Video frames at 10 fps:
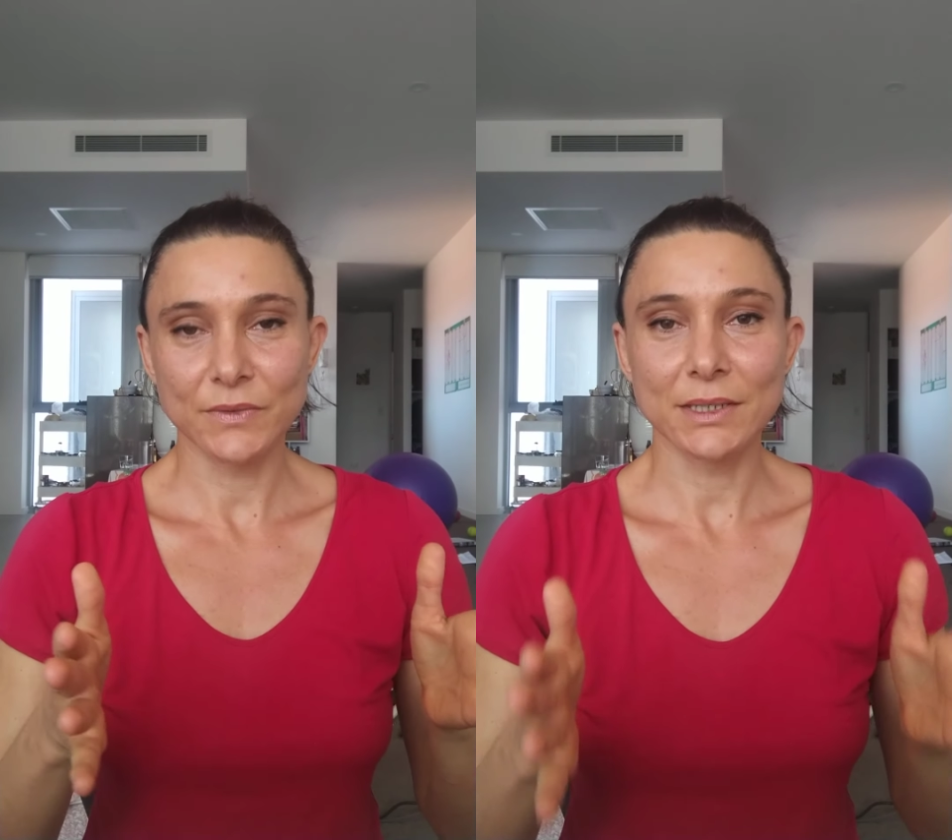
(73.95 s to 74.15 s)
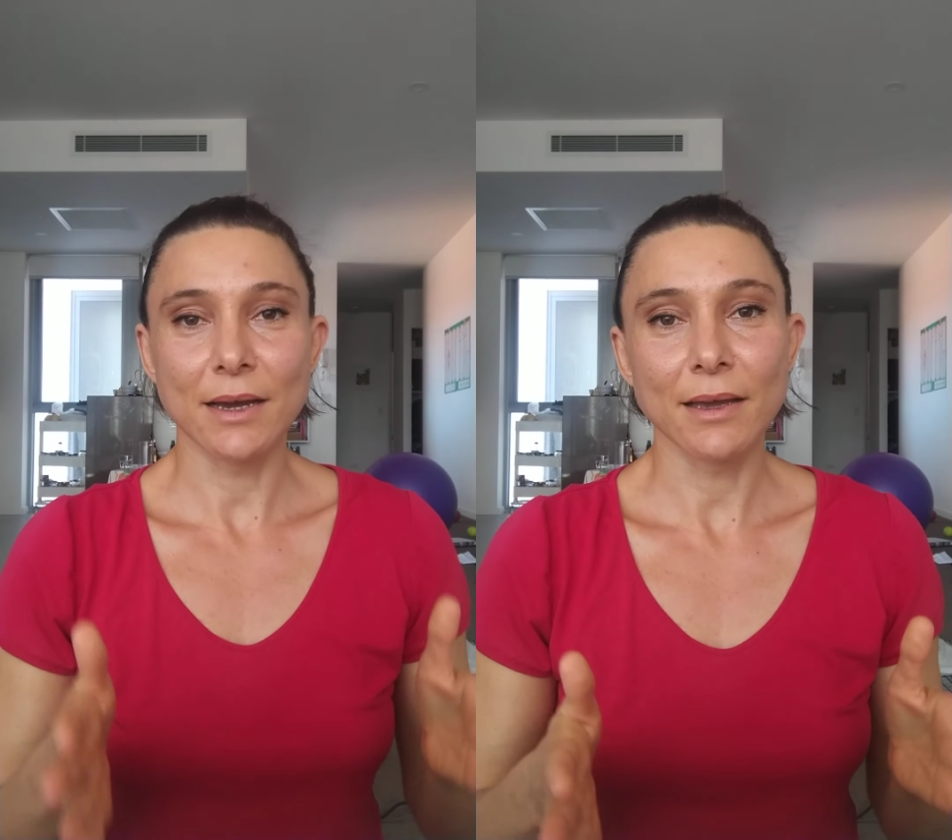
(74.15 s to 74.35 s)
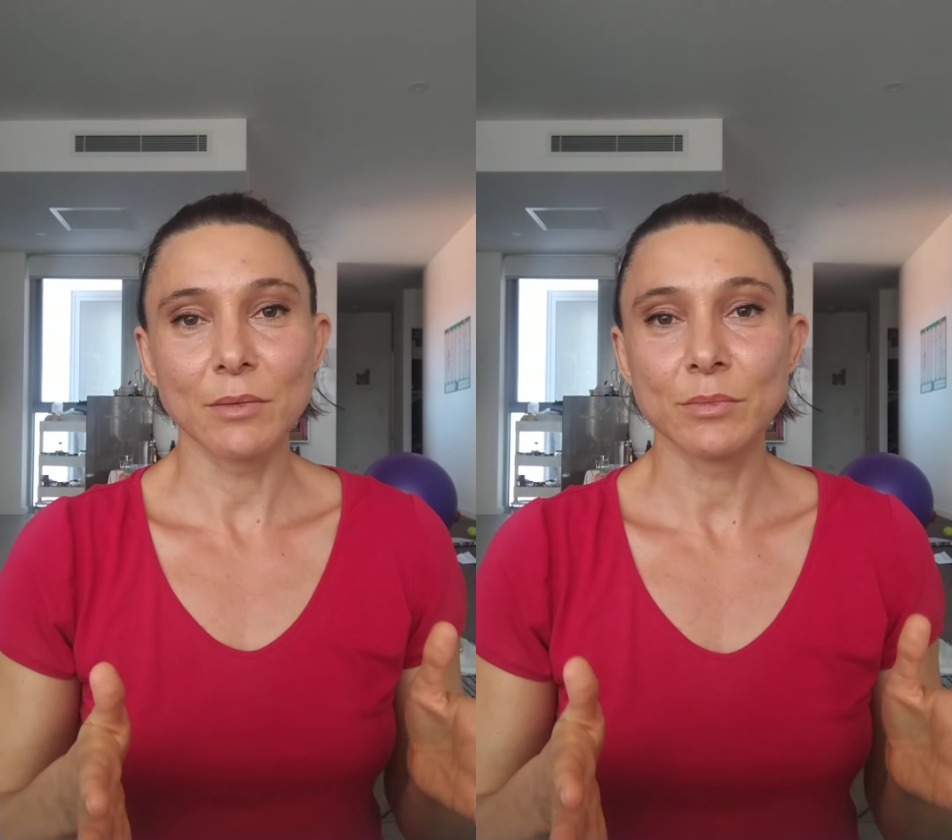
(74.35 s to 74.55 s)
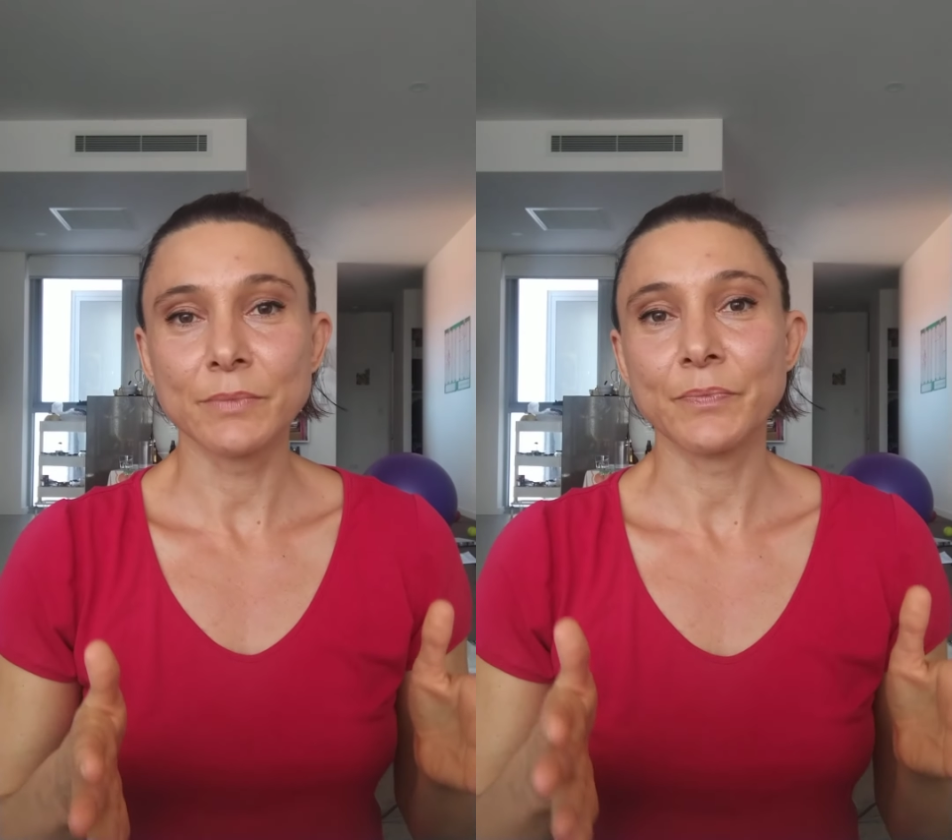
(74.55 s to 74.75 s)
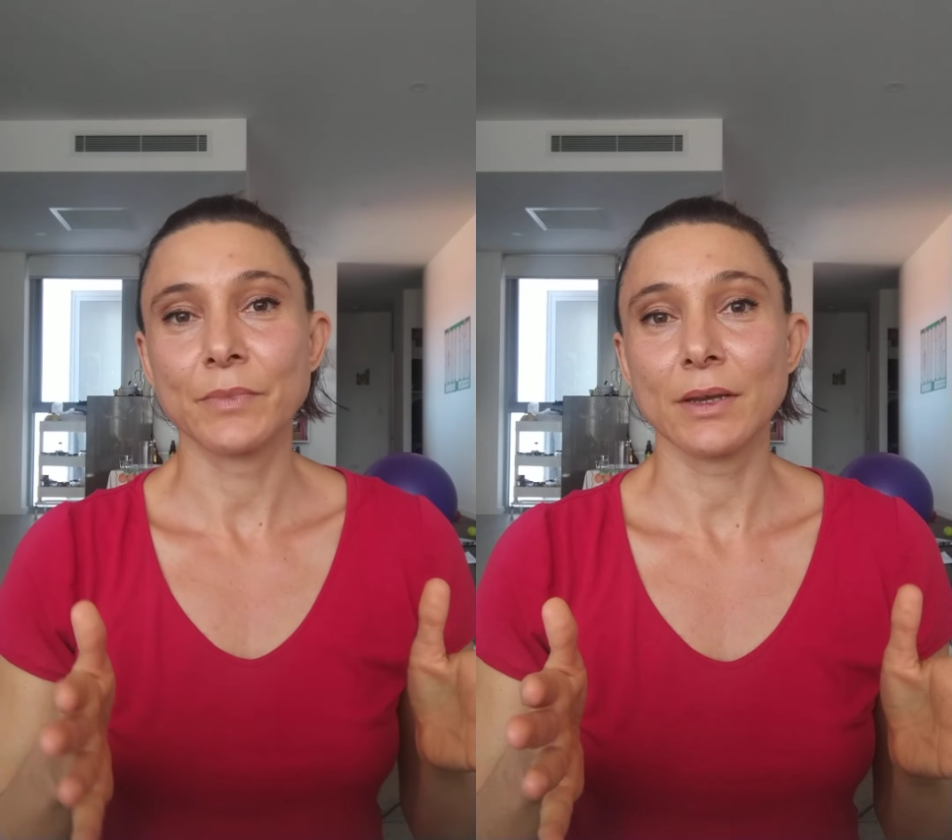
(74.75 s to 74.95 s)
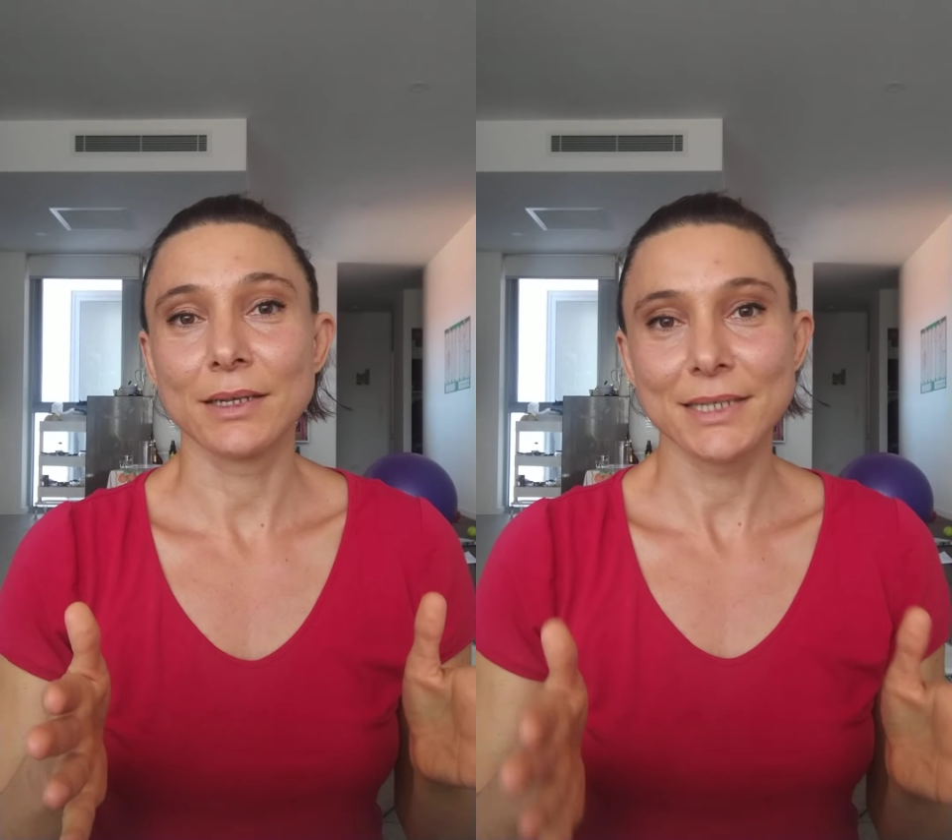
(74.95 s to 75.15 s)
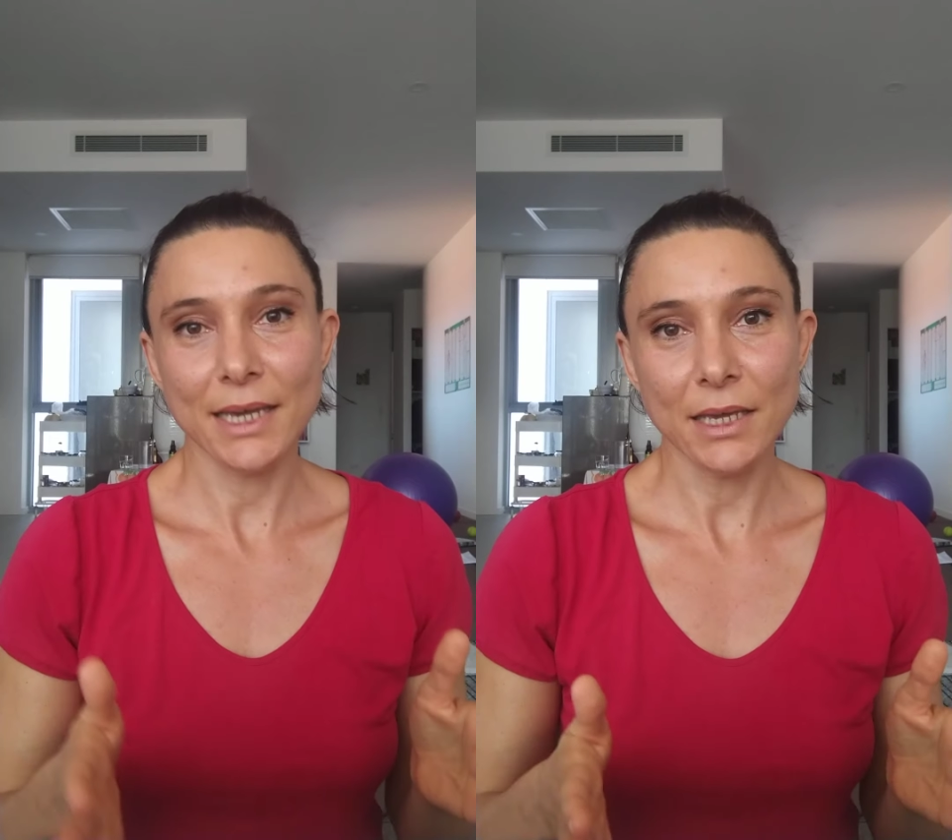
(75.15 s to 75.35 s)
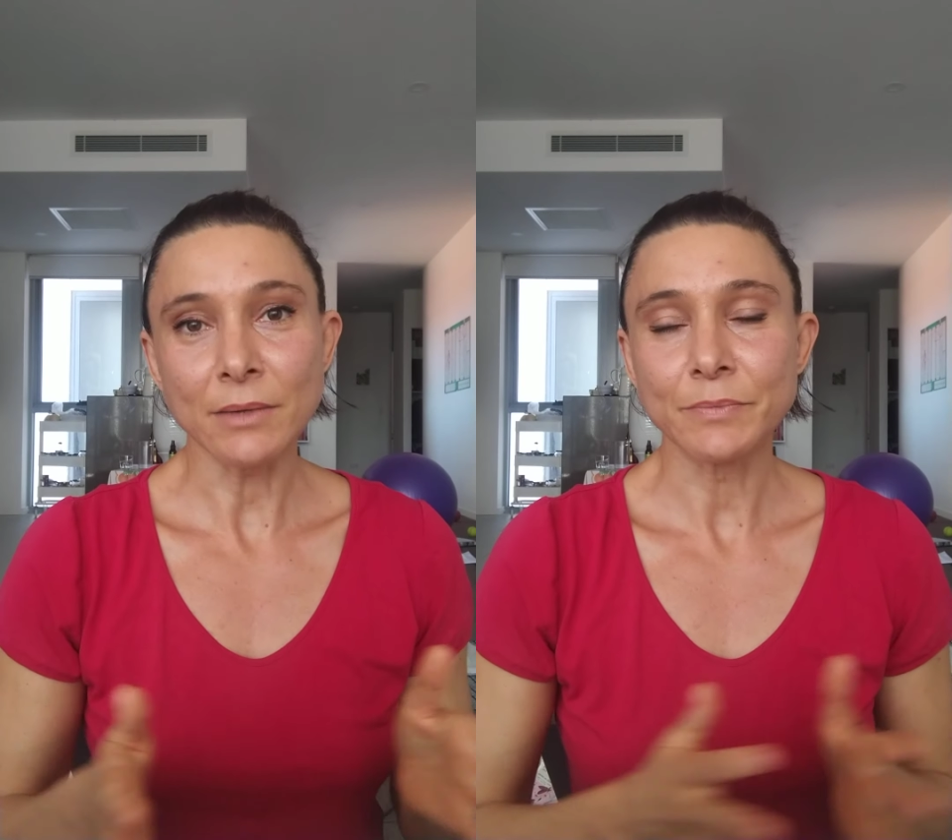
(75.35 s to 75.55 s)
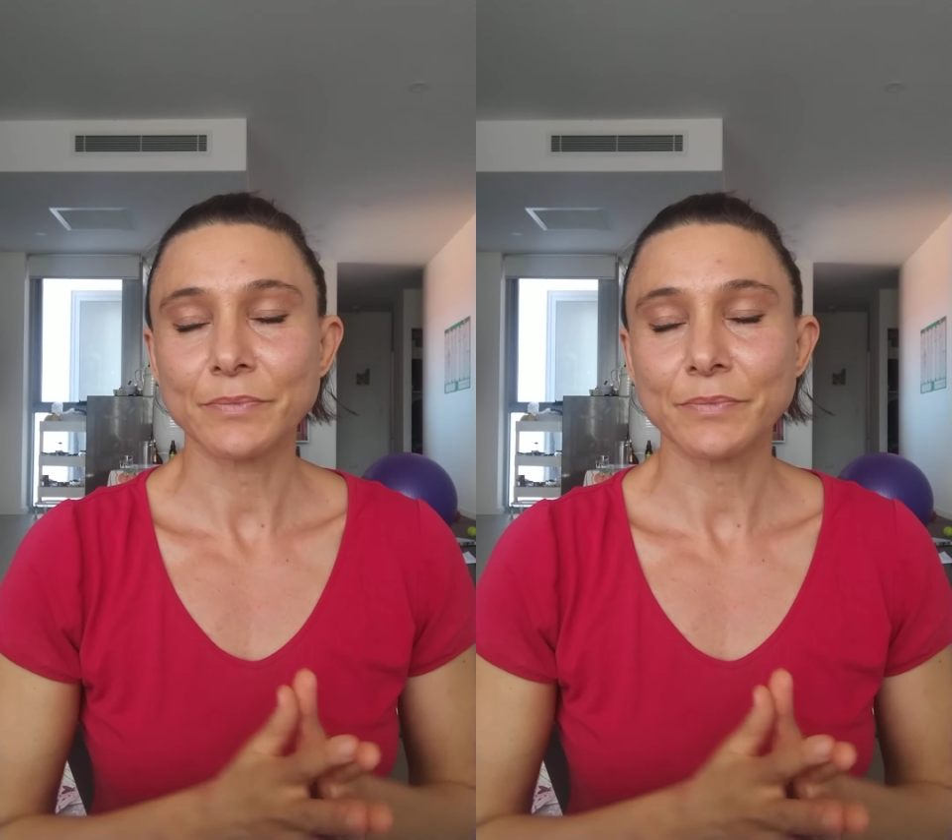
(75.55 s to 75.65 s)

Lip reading: time a day